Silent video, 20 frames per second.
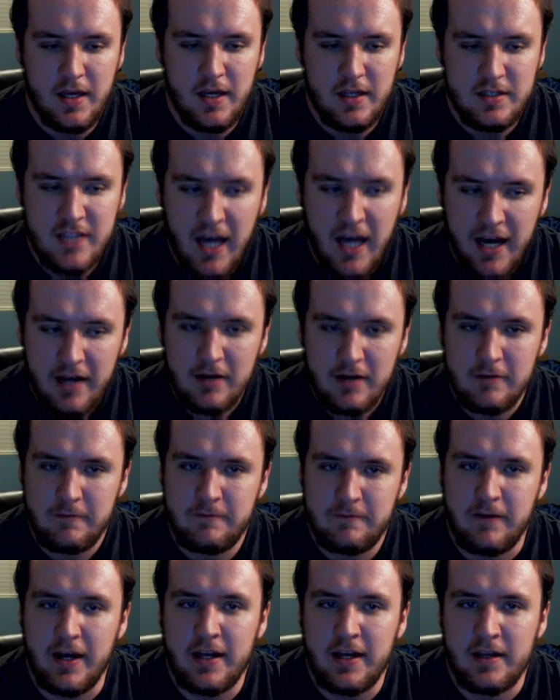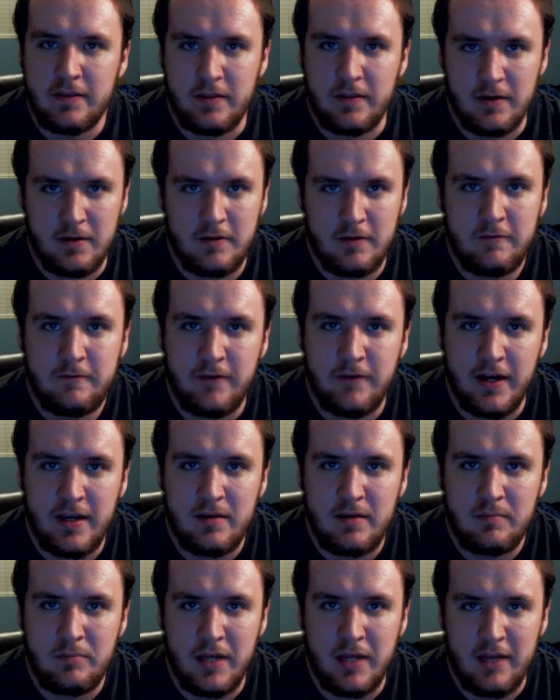tired of fighting the good
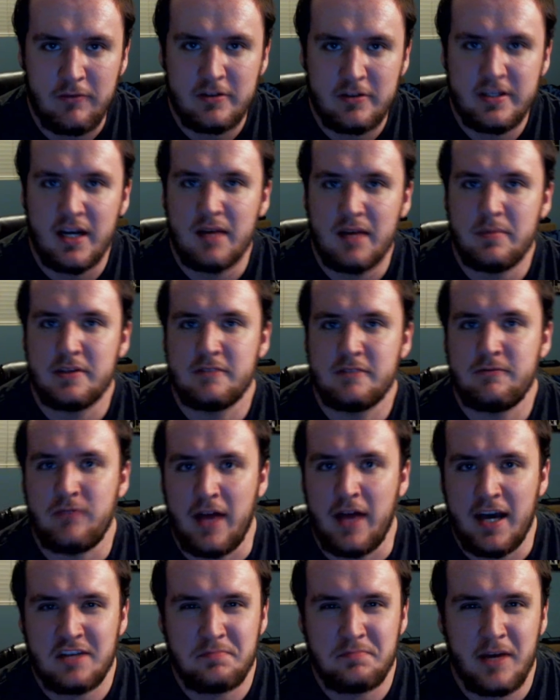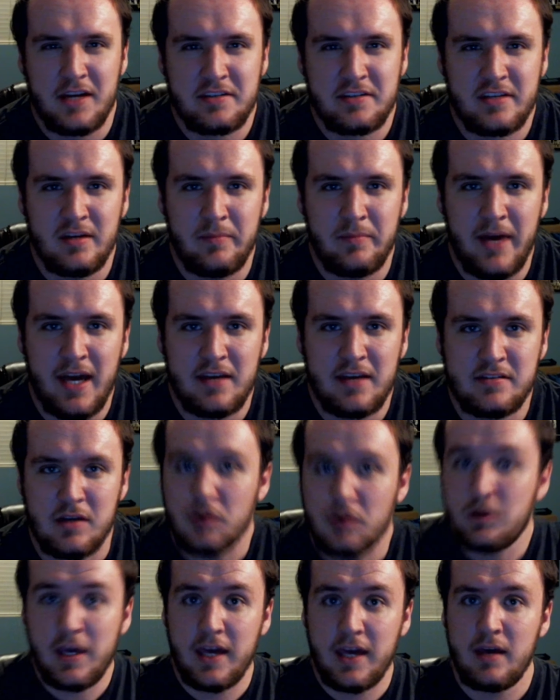fight, but every time his flashbacks come back, he's like,
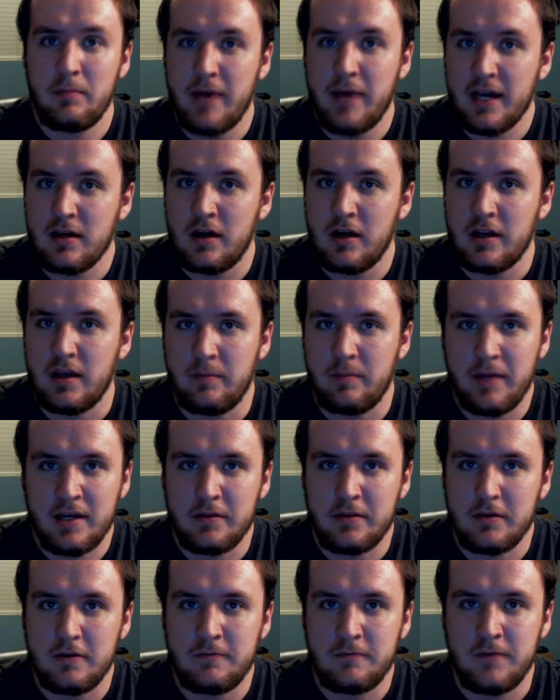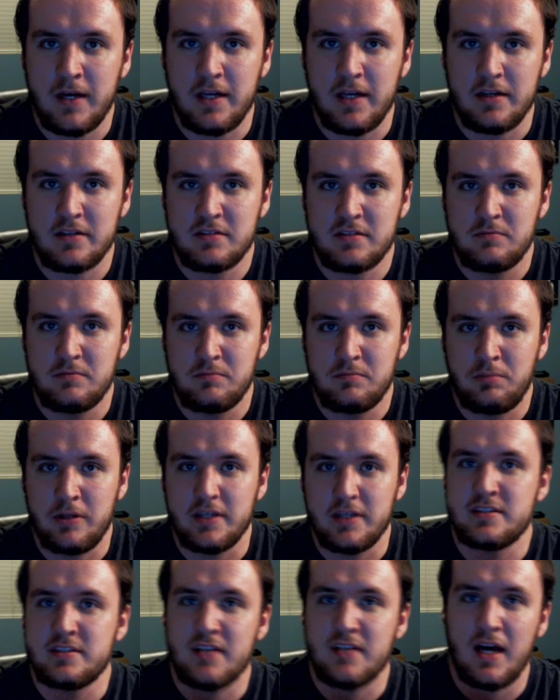okay, I'm back on it, I'm back on the good fight, just
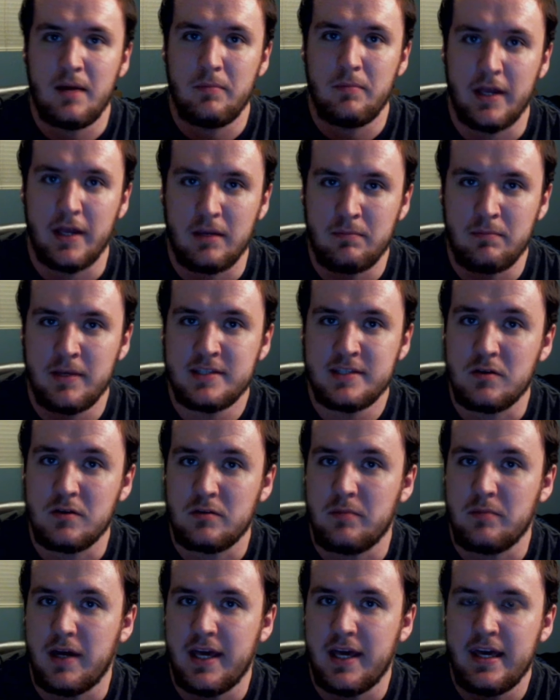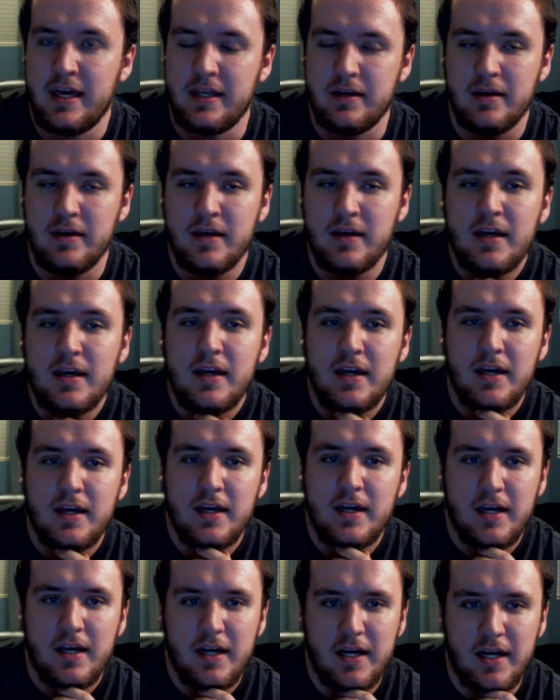please stop, like, messing with my head.
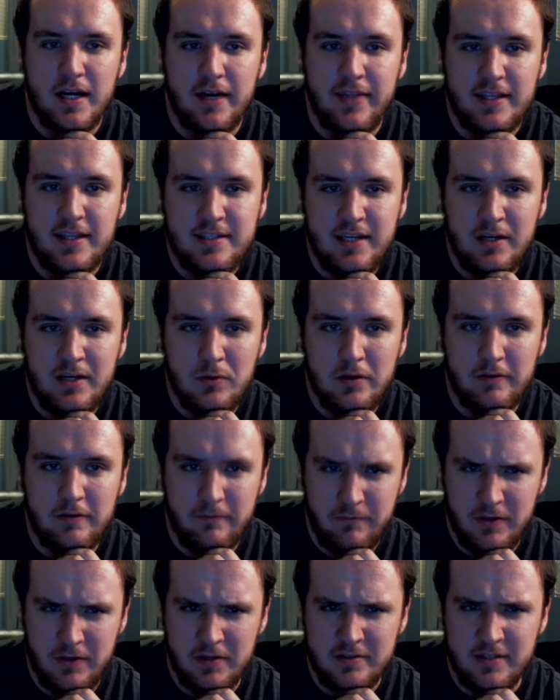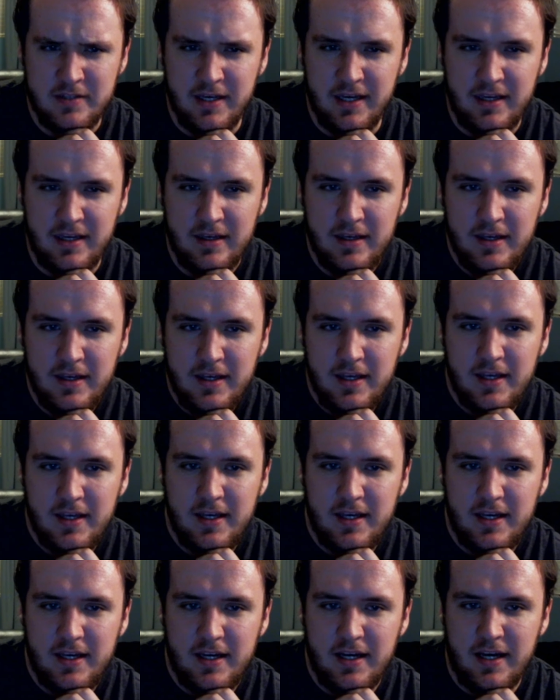That's kind of what it feels like.
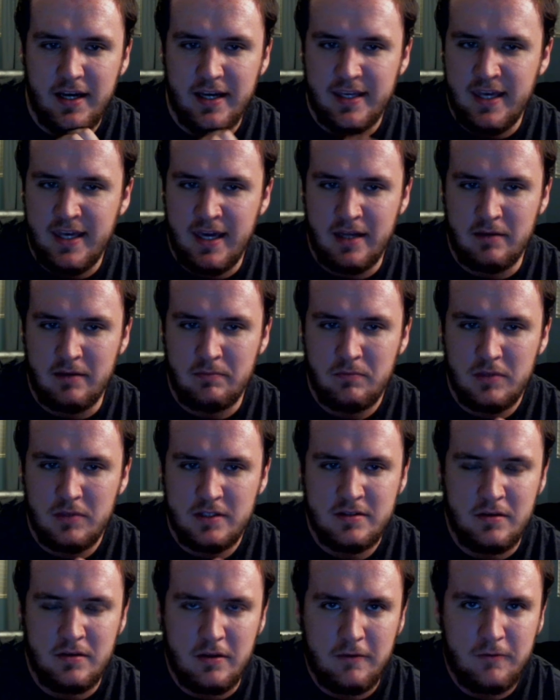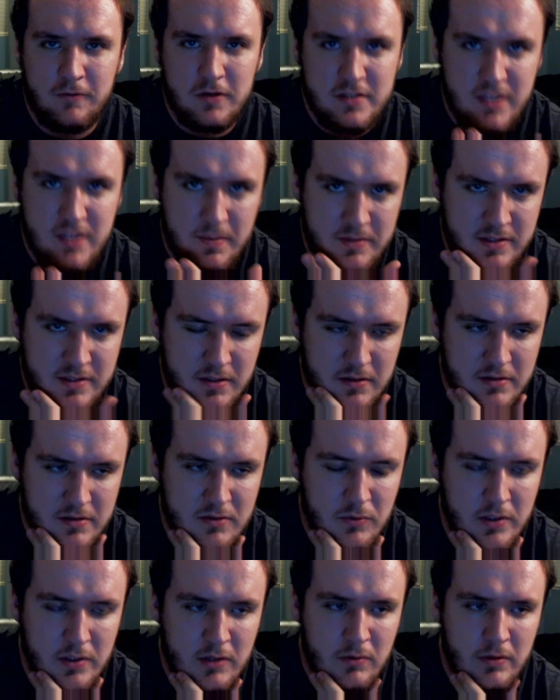Again, it's only the first episode,
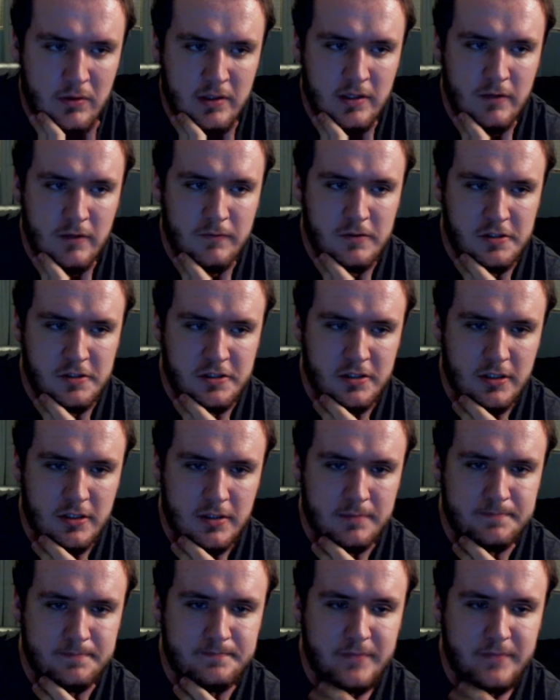so we don't really know for sure.